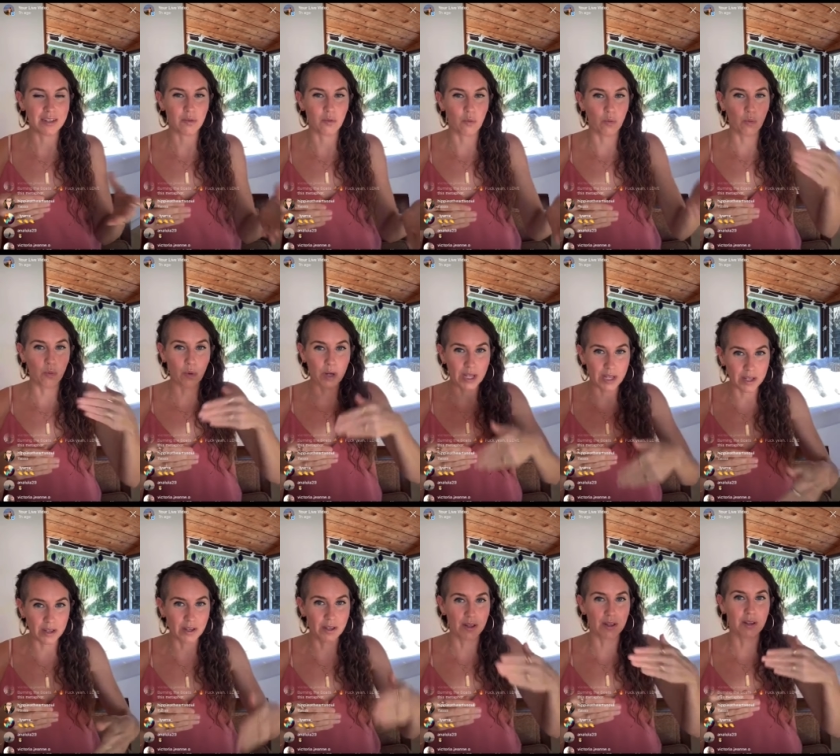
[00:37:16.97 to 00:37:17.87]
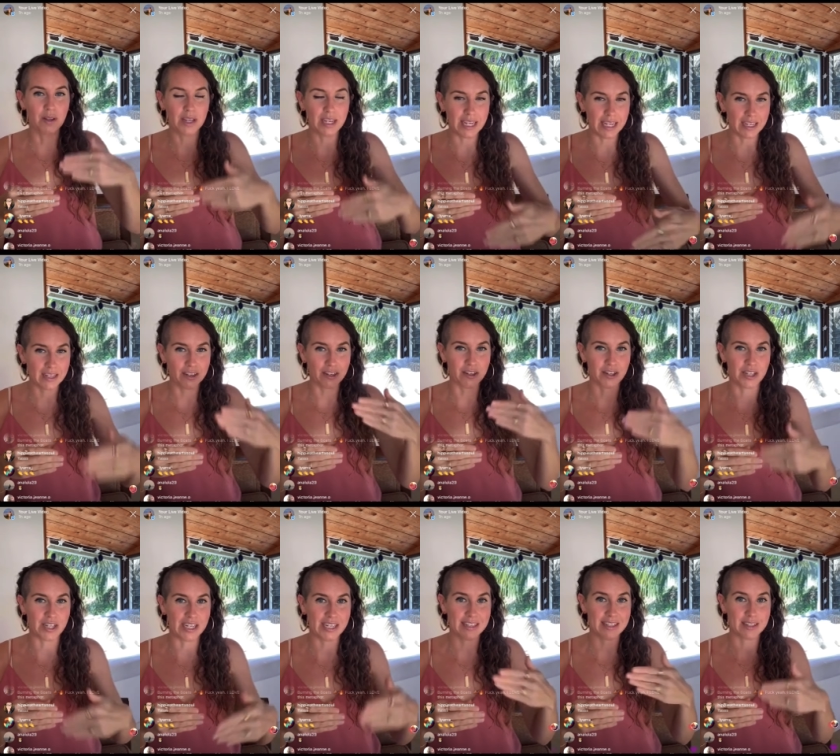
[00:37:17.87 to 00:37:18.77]
will
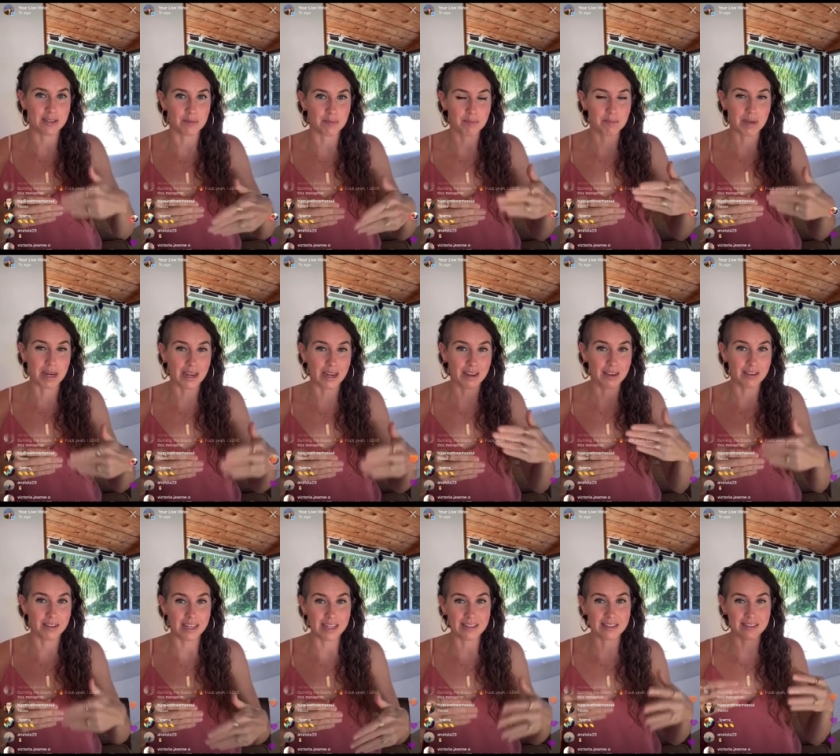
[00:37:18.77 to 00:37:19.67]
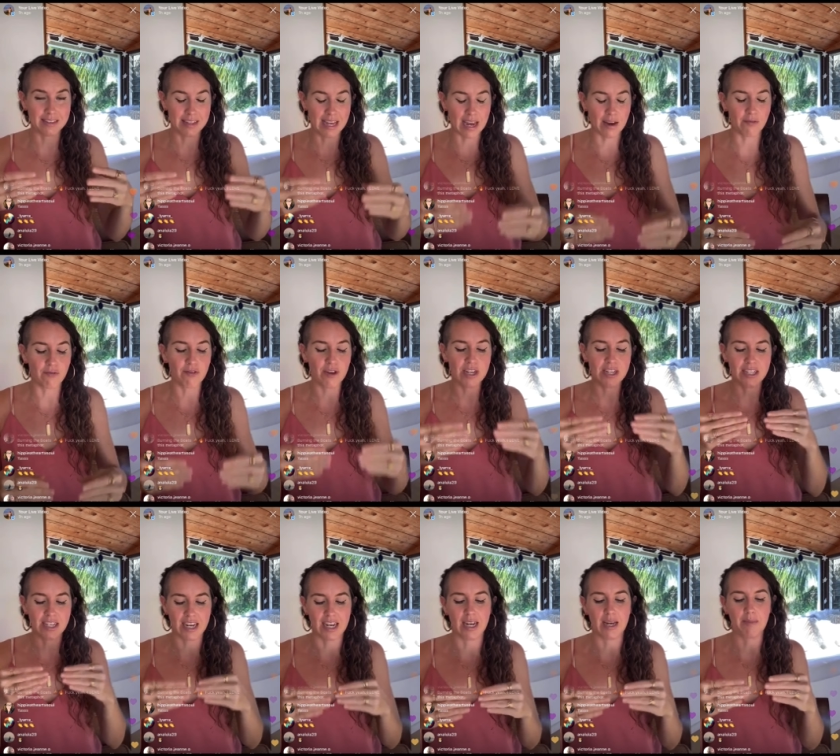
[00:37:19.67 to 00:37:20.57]
increase my it's every
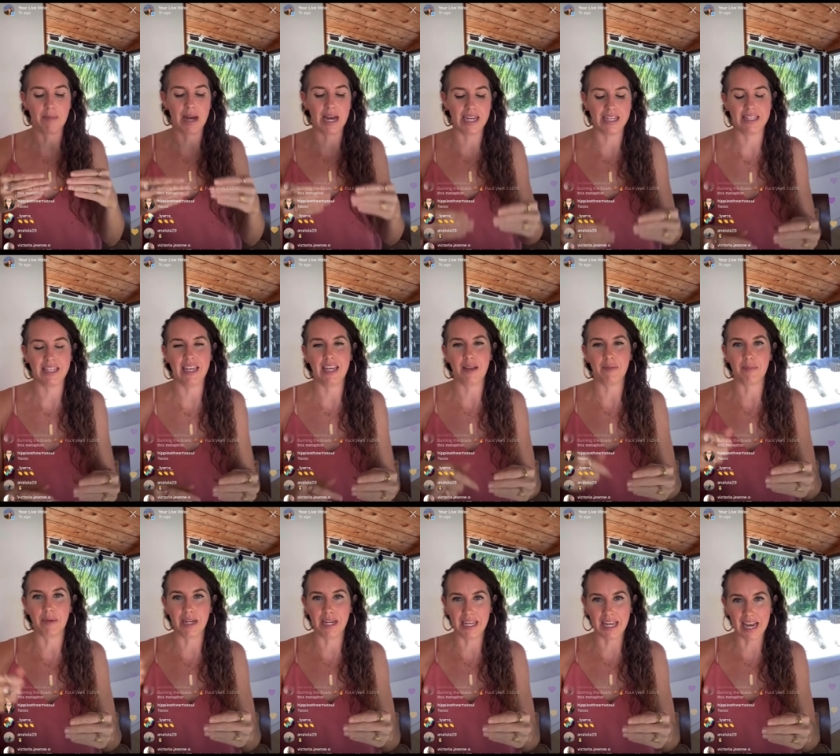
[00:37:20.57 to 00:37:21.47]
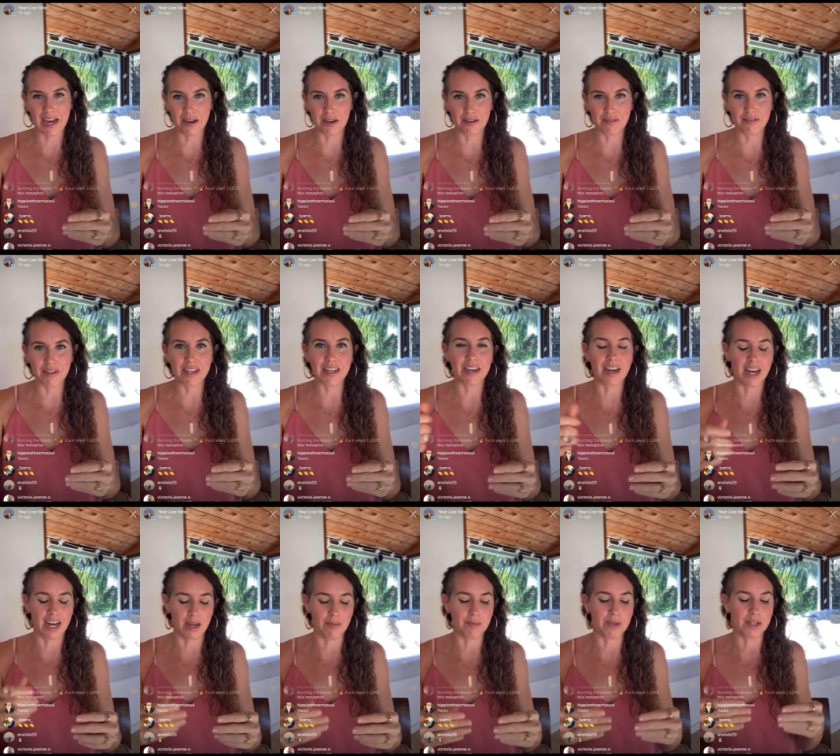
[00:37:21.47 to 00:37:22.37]
time I take money out of it,
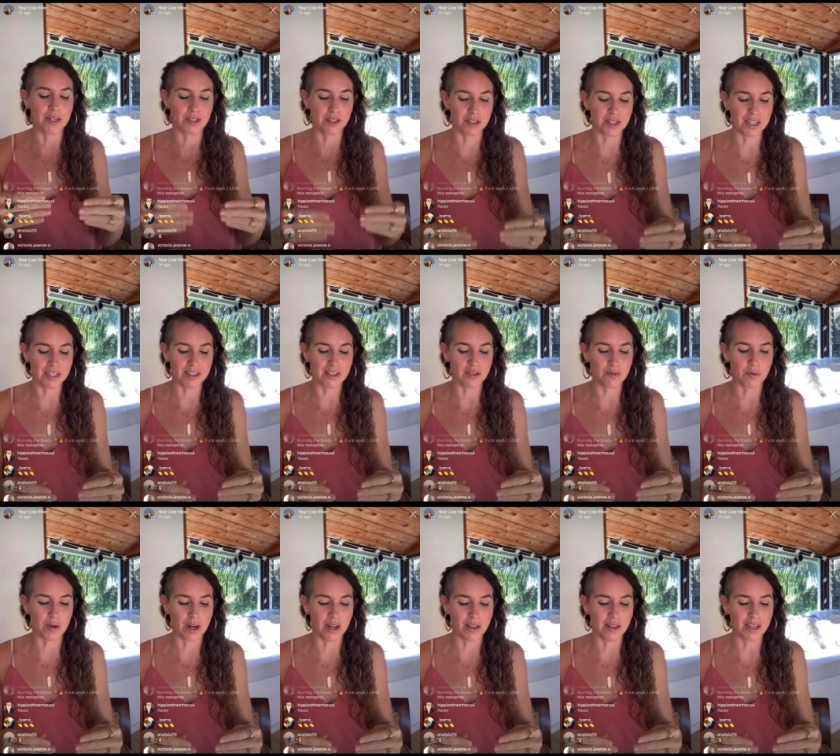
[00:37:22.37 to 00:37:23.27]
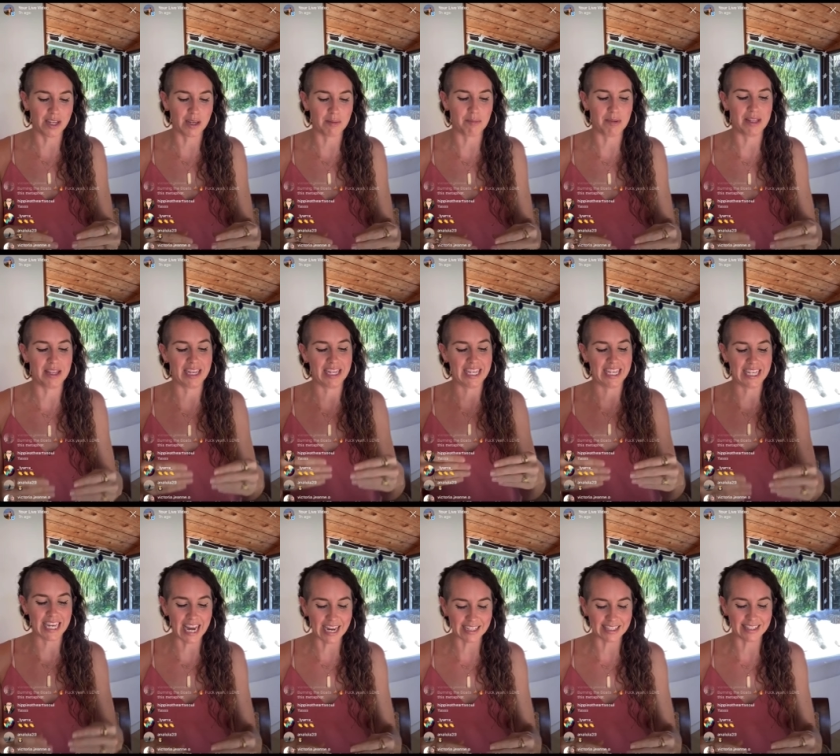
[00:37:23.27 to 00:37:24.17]
I'm going to look at this wallet and be like,
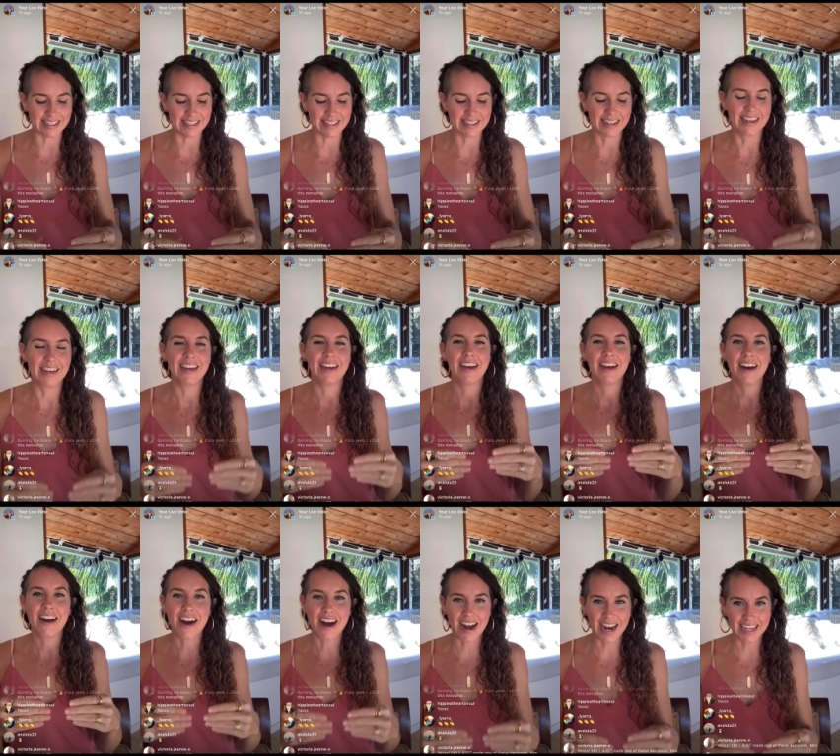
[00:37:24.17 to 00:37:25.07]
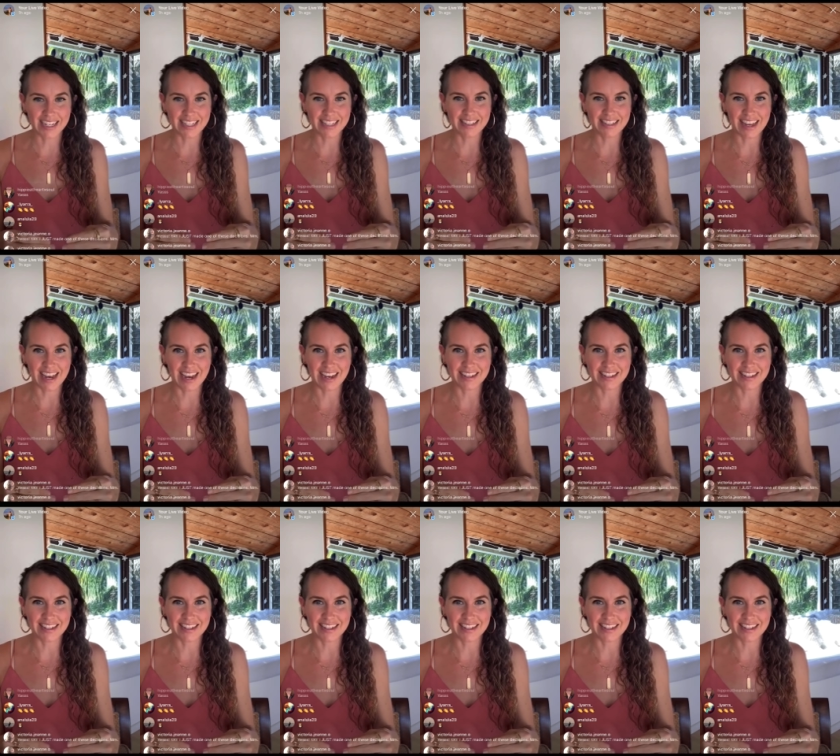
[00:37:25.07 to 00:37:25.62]
"Yes, I did that."